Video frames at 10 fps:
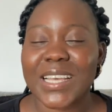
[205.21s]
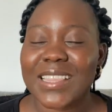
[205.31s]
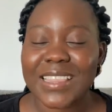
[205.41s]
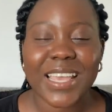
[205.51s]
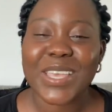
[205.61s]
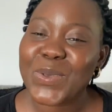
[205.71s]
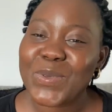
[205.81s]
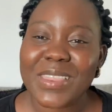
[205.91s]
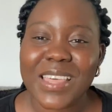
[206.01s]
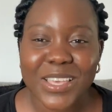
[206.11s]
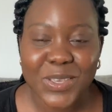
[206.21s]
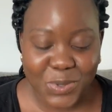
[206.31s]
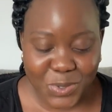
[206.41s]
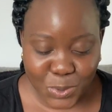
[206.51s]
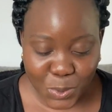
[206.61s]
Like, thank you, thank
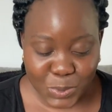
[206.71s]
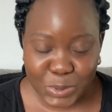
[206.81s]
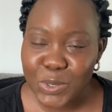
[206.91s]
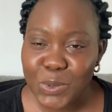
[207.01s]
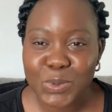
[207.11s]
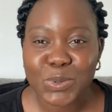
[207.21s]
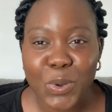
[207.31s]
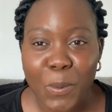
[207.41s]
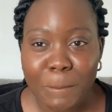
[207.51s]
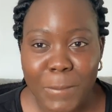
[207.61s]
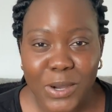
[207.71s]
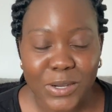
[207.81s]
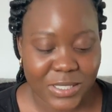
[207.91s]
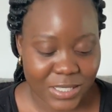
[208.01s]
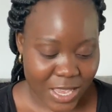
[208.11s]
you so, so, so
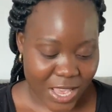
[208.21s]
much.